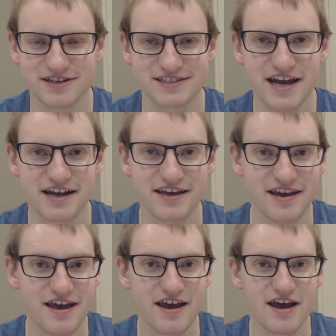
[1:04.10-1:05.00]
sec.
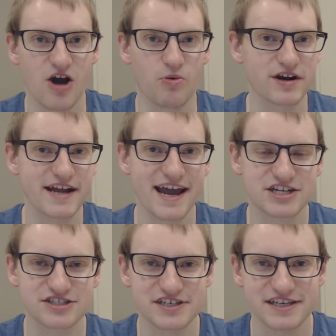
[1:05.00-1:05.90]
We're going to
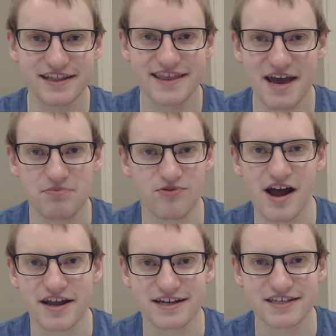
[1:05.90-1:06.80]
actually get that
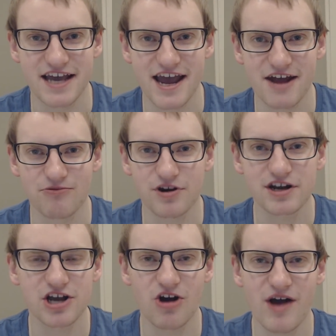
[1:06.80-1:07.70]
product and we're
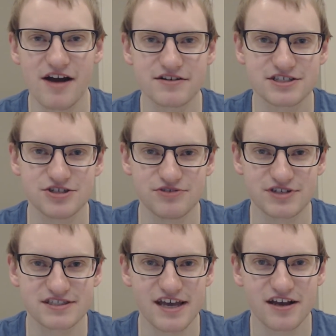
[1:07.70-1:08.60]
going to go out to a
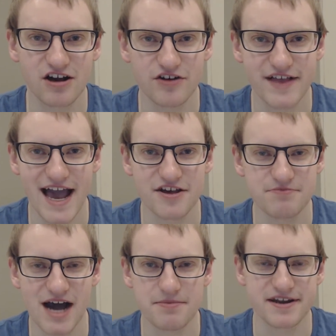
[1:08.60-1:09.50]
site called
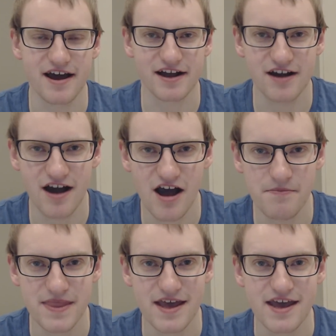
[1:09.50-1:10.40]

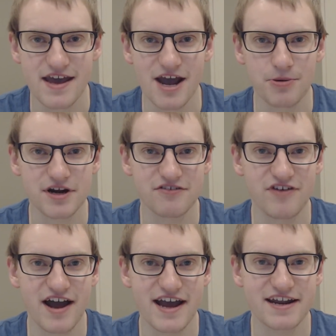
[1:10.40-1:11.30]
Alibaba.com and we're going to
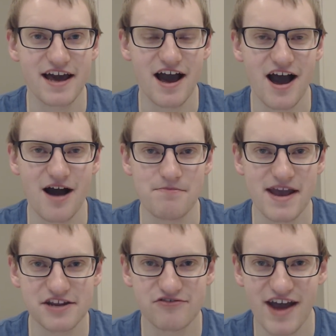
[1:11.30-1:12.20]
find a
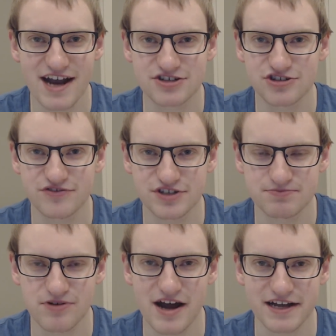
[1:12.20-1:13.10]
manufacturer for this
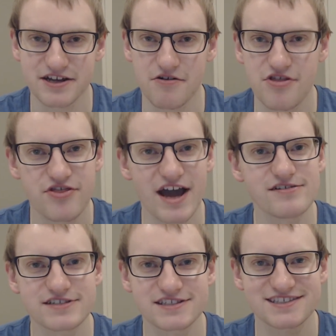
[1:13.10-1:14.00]
product. There are
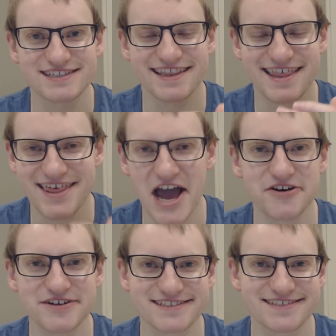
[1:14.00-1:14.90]
thousands and
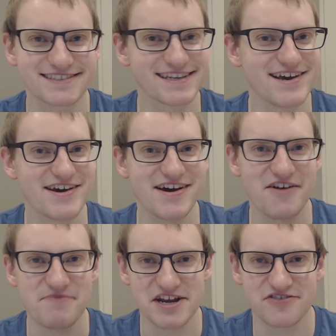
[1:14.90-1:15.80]
thousands
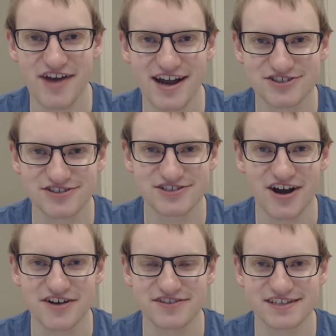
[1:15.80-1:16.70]
of manufacturers
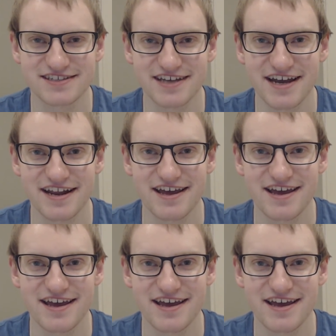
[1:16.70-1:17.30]
on this site,